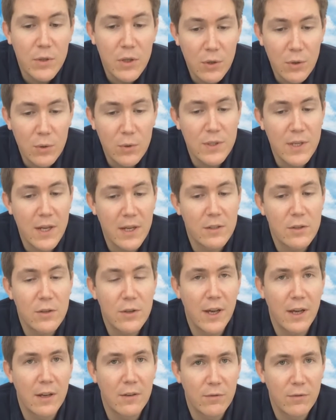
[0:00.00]
news that you
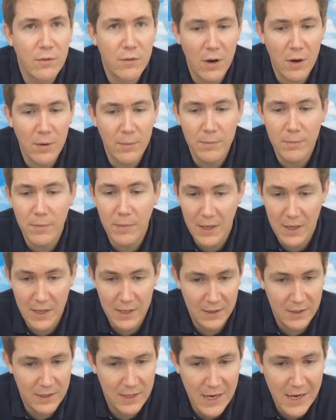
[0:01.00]
get from
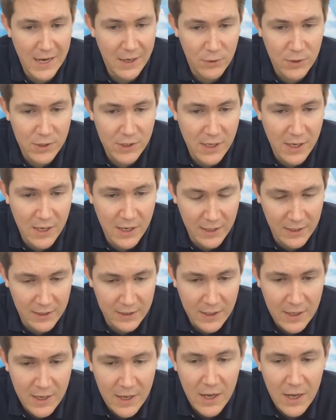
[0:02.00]
the outside.